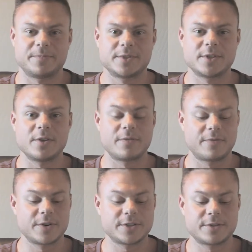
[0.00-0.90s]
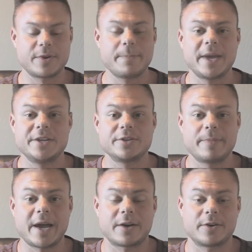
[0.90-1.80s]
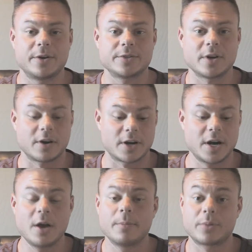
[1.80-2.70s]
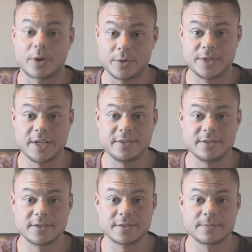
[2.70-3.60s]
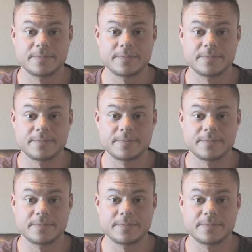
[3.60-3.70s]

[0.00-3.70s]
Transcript: So the first 3 major macros are proteins,